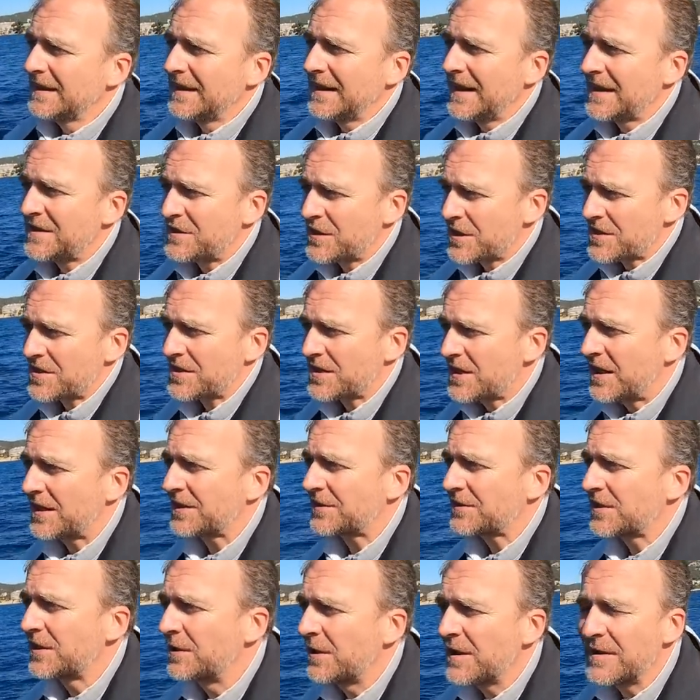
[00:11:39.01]
it just
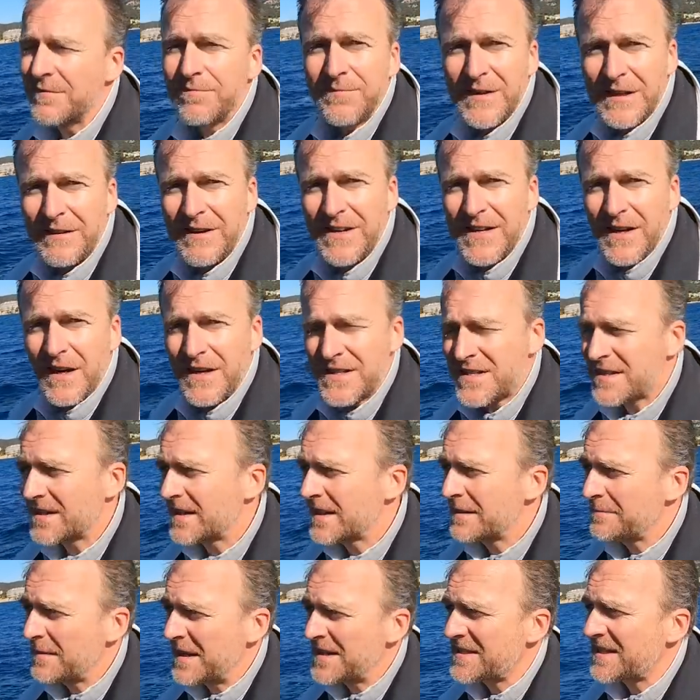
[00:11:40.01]
cut through it very
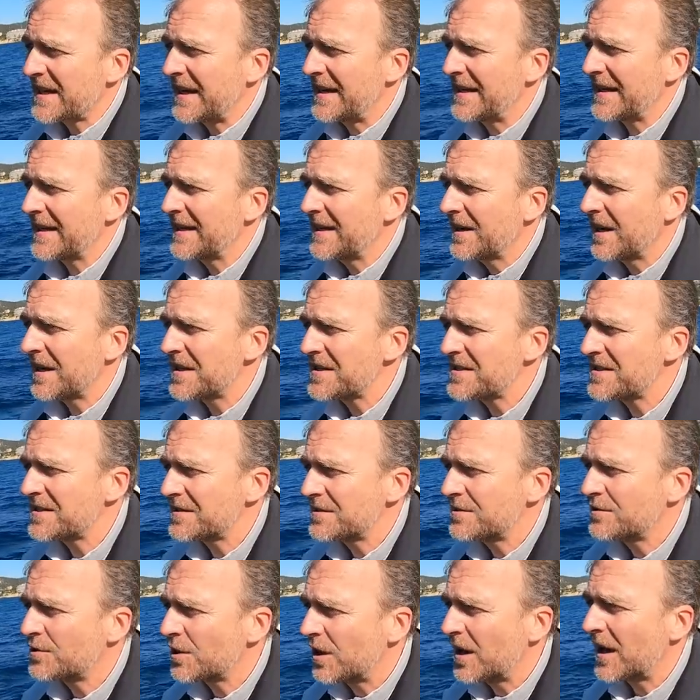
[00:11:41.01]
nicely, maintaining a nice
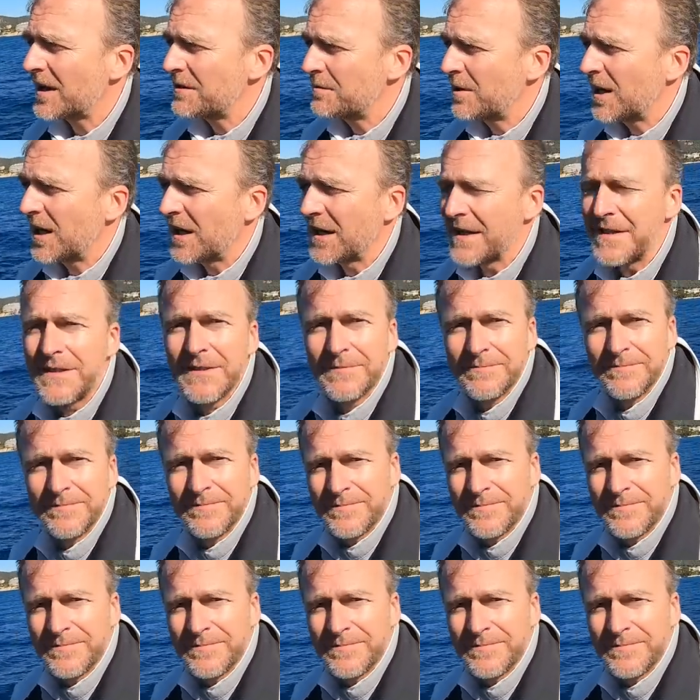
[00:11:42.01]
dry ride.